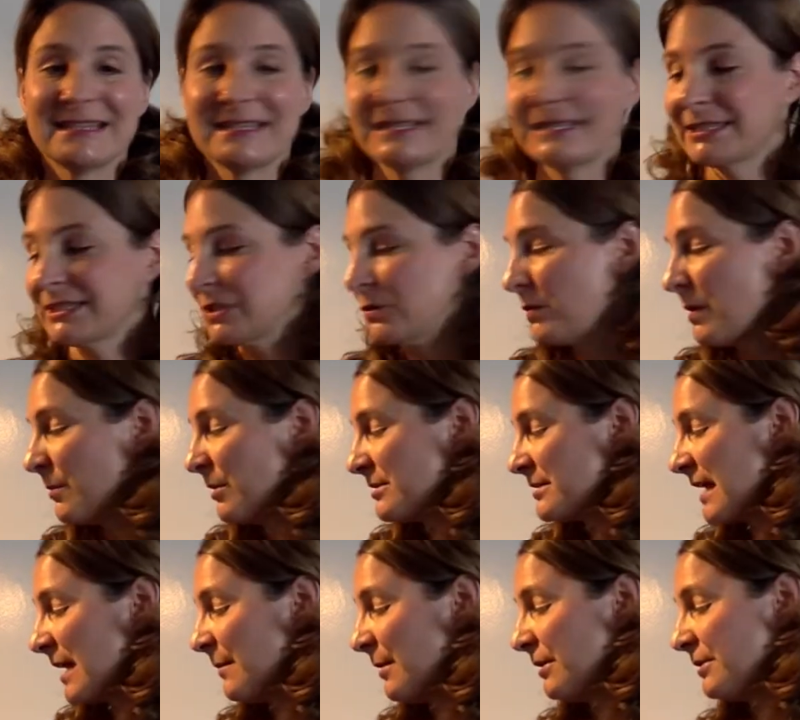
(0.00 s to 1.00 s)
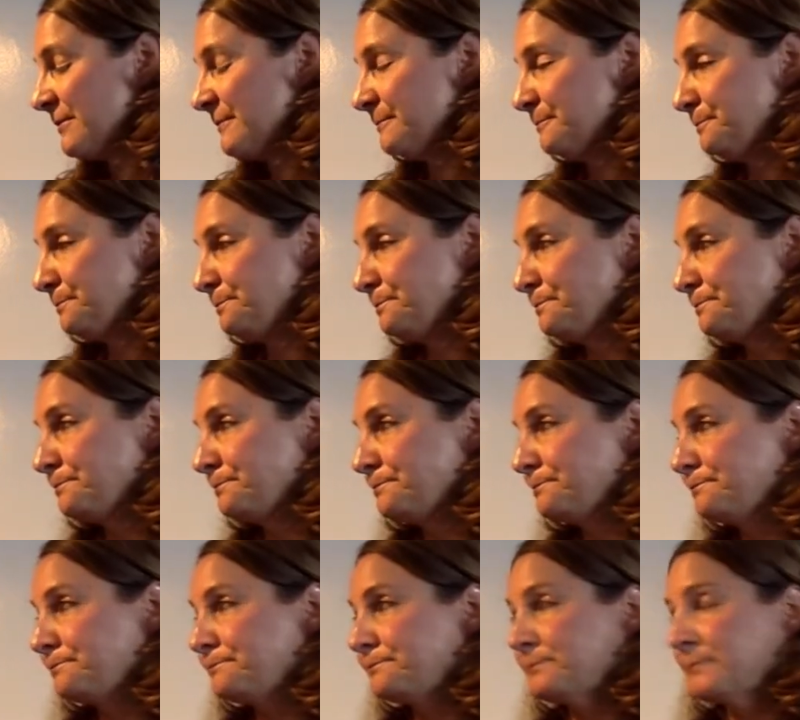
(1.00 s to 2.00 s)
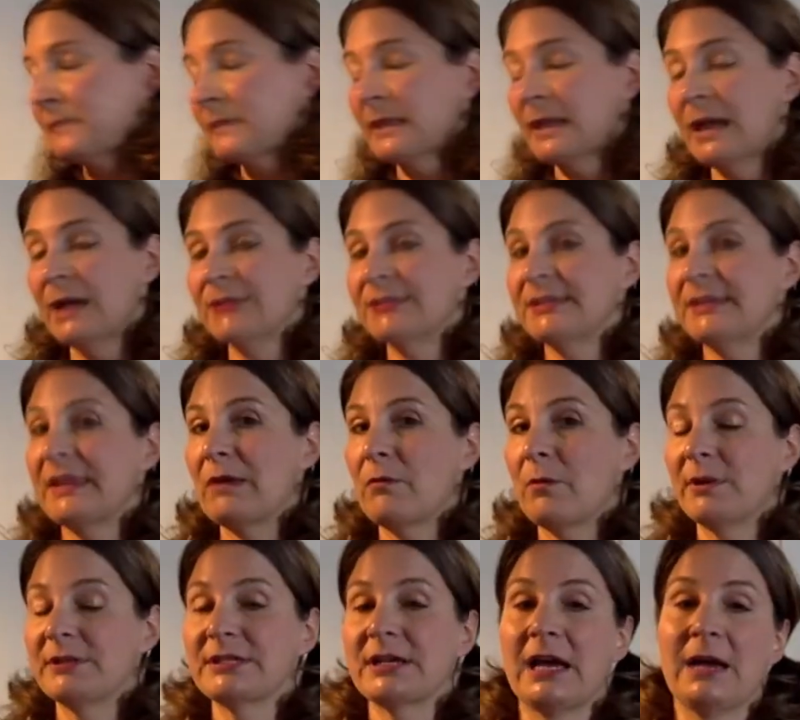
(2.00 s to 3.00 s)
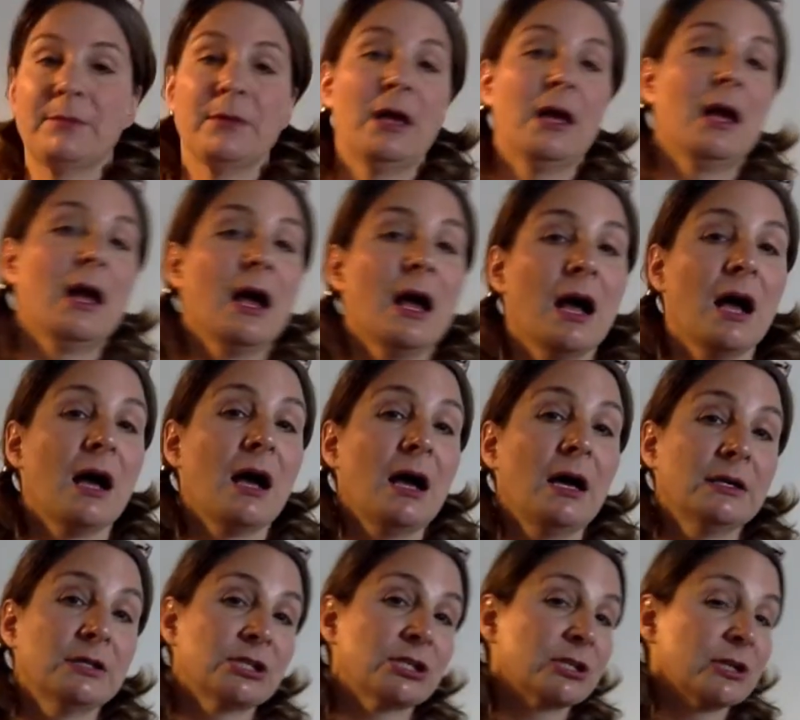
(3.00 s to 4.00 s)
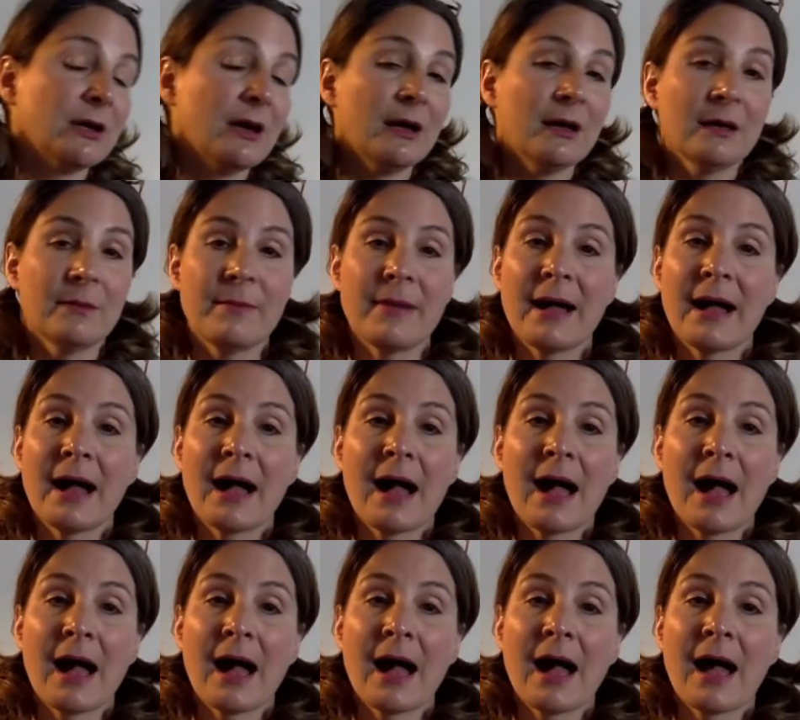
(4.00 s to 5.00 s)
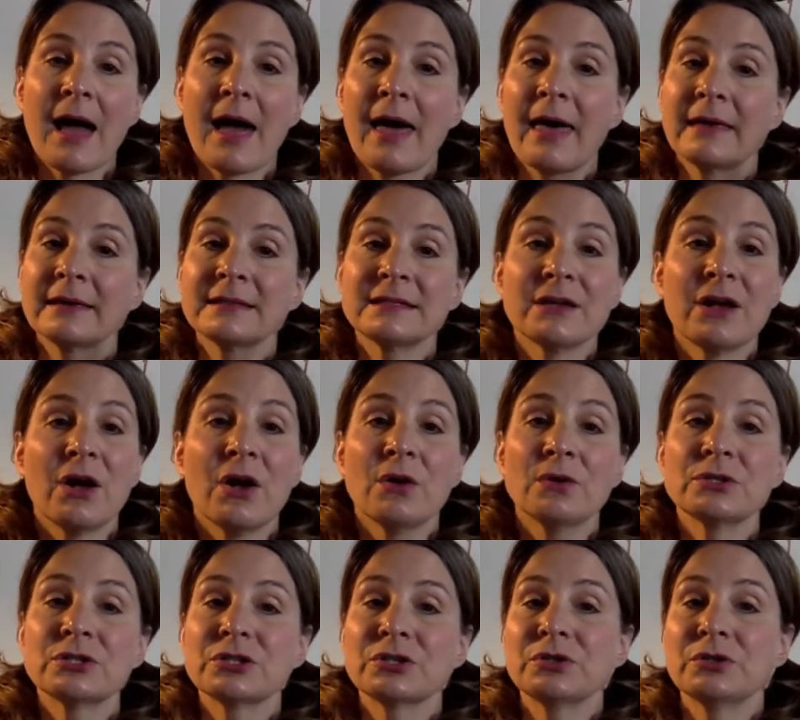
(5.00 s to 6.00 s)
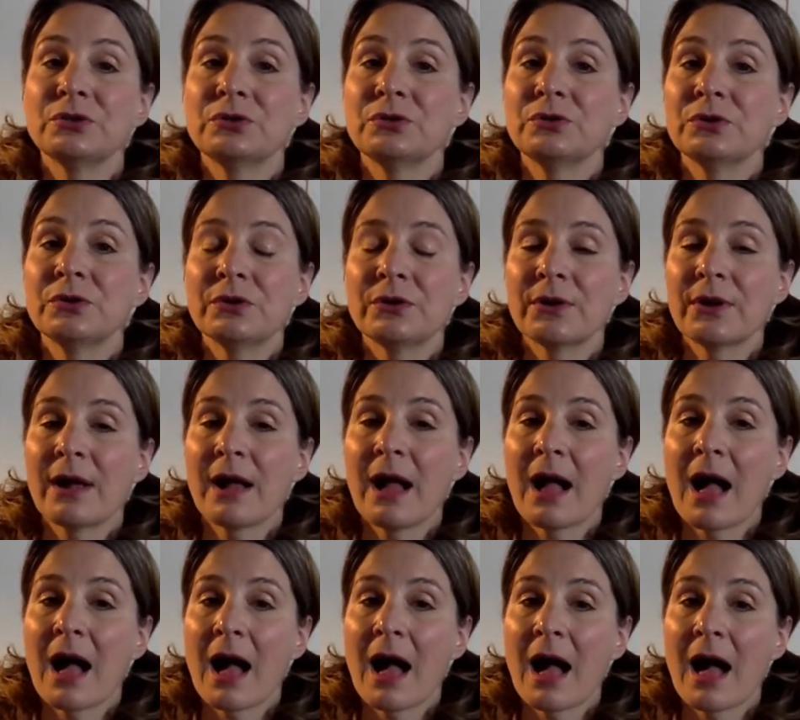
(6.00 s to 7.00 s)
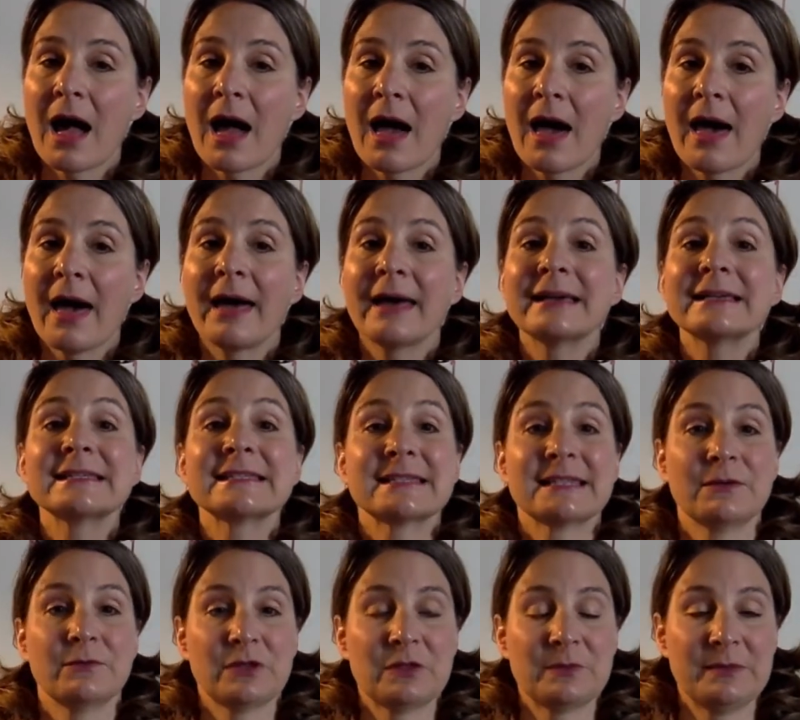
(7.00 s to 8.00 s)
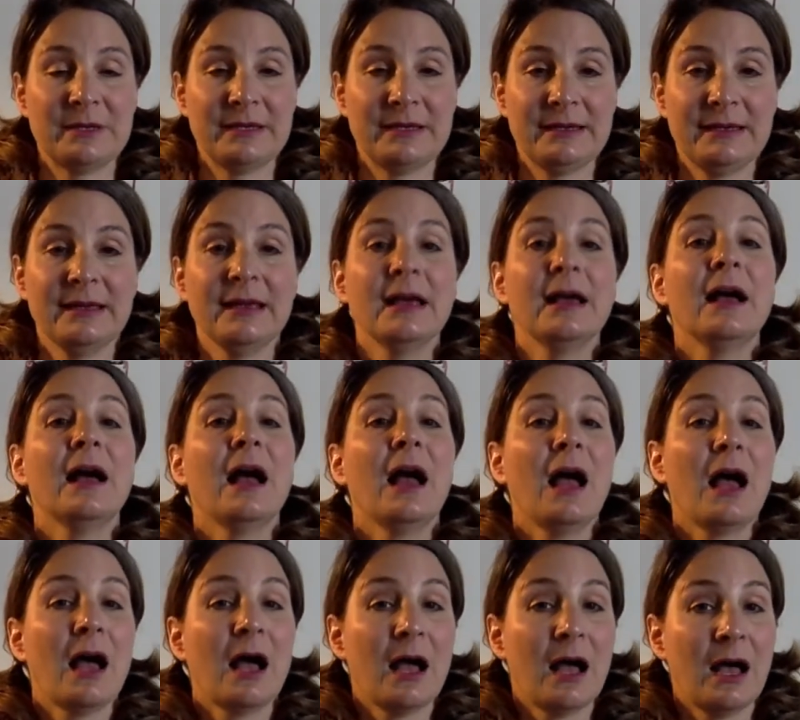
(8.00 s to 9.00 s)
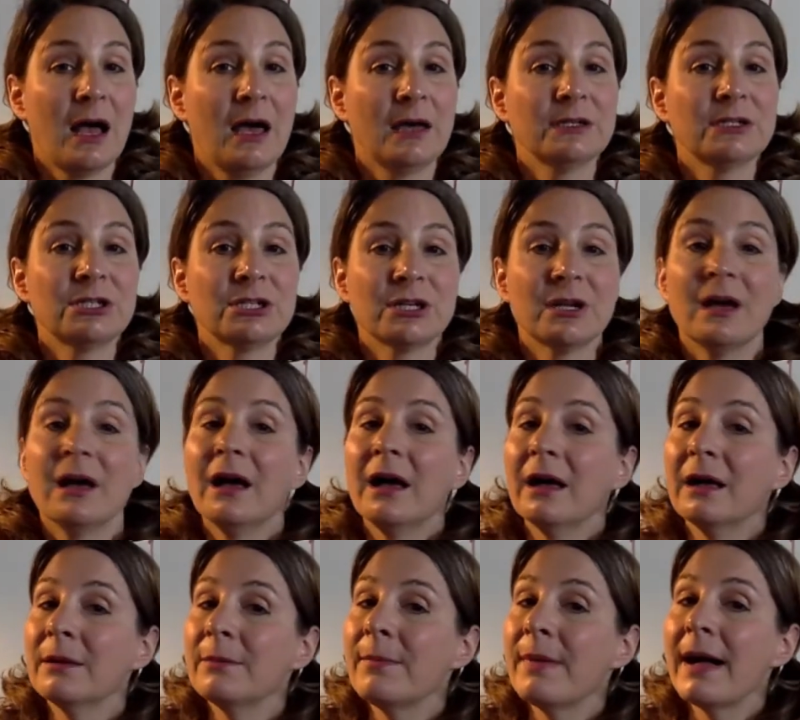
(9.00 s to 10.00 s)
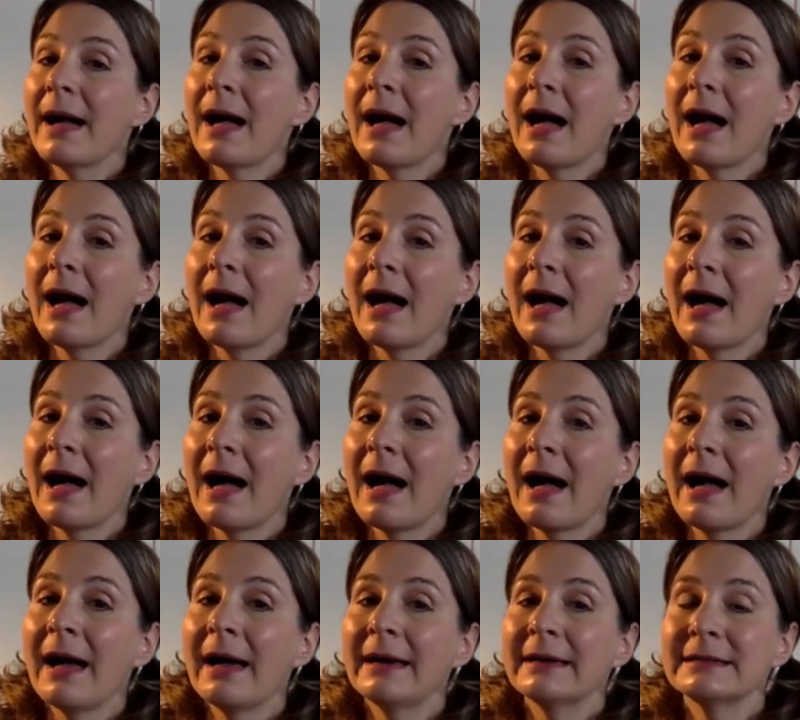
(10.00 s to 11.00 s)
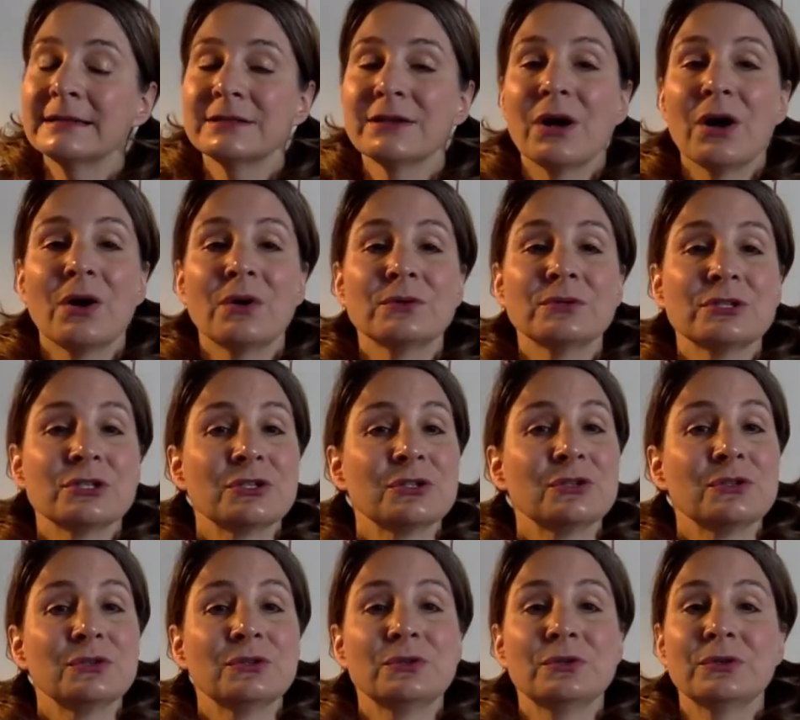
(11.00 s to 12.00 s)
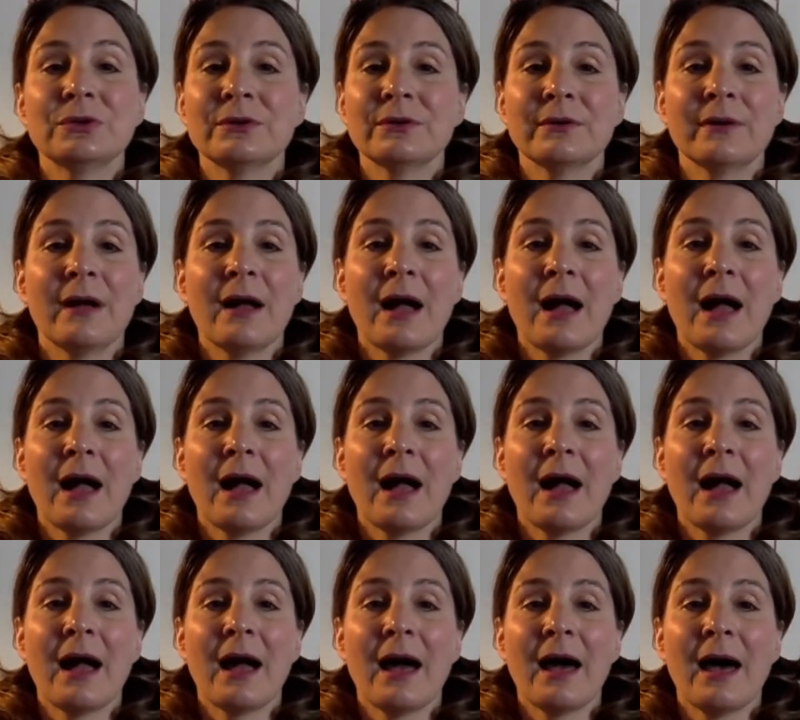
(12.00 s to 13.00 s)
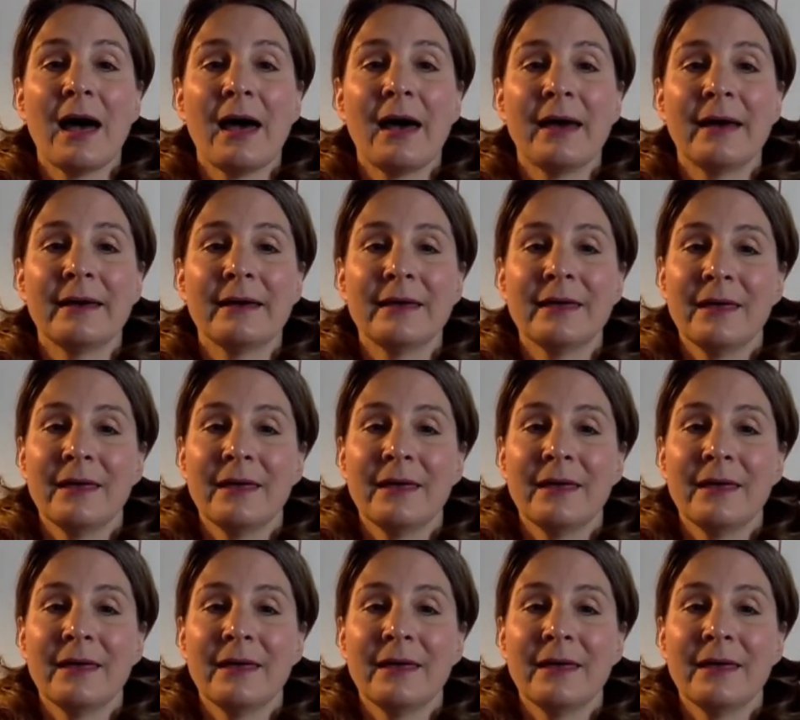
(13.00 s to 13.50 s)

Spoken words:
So one more time, I'll sing that one more time. Hushabye, don't you cry. Sing with me. Hushabye, don't you cry.